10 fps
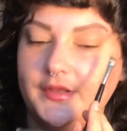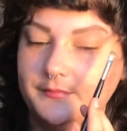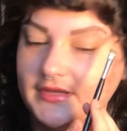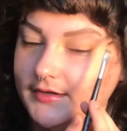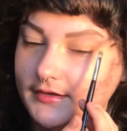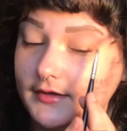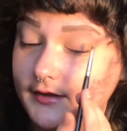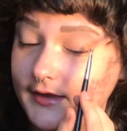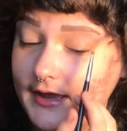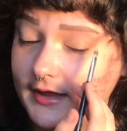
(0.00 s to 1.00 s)
me
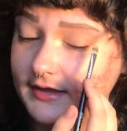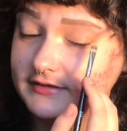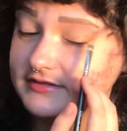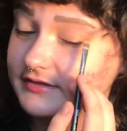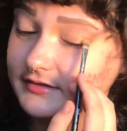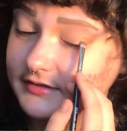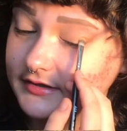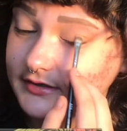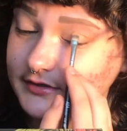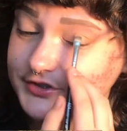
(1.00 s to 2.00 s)
and
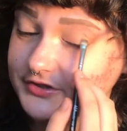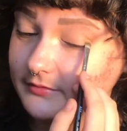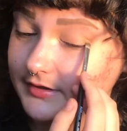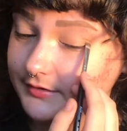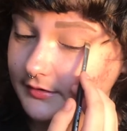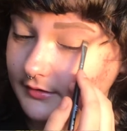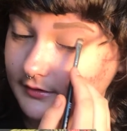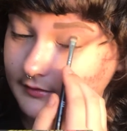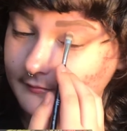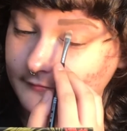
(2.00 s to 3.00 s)
the two other
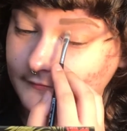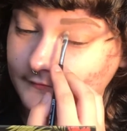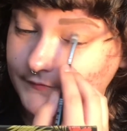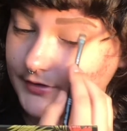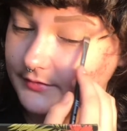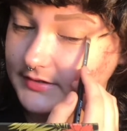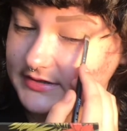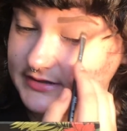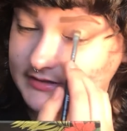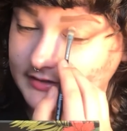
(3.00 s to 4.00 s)

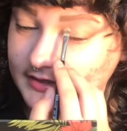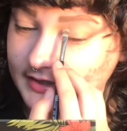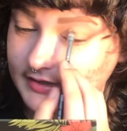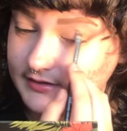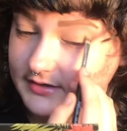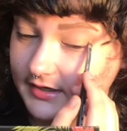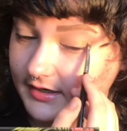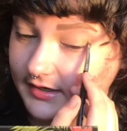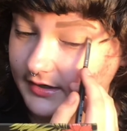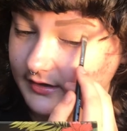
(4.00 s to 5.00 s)
folks that
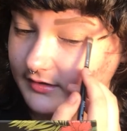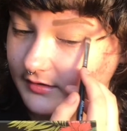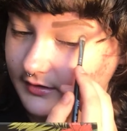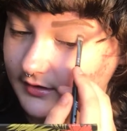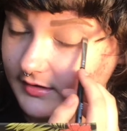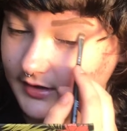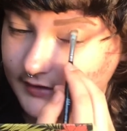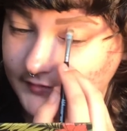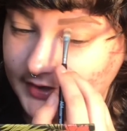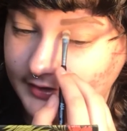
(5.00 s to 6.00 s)
I
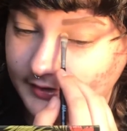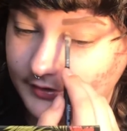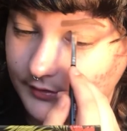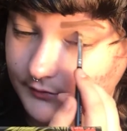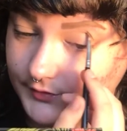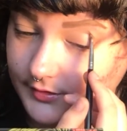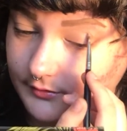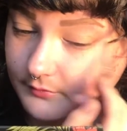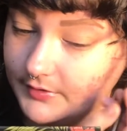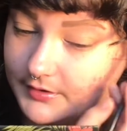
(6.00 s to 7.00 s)
invited over
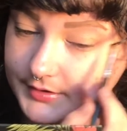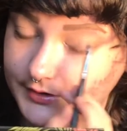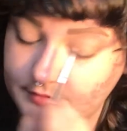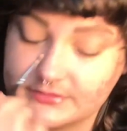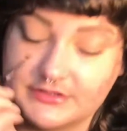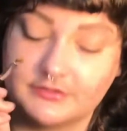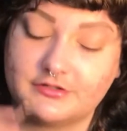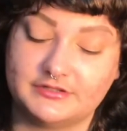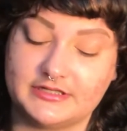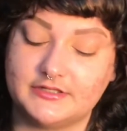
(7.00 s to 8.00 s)
with, you know, social
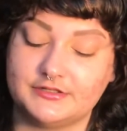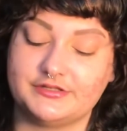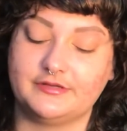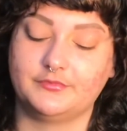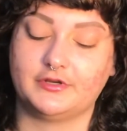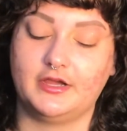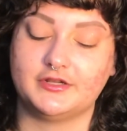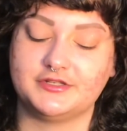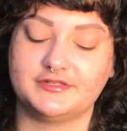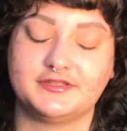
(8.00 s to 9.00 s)
distancing
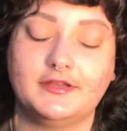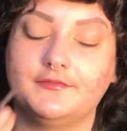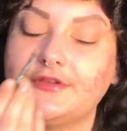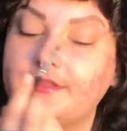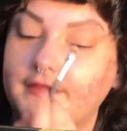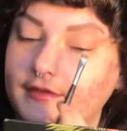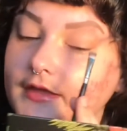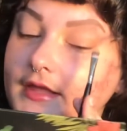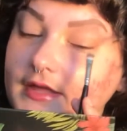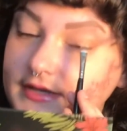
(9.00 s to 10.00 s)
precautions and everything
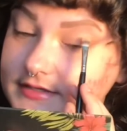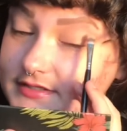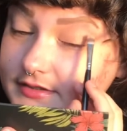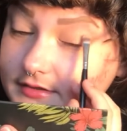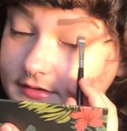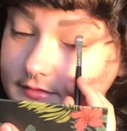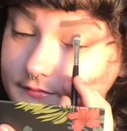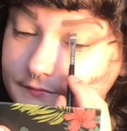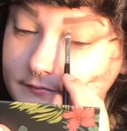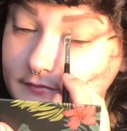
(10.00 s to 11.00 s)
to,
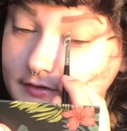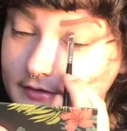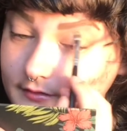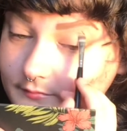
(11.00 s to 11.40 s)
you know,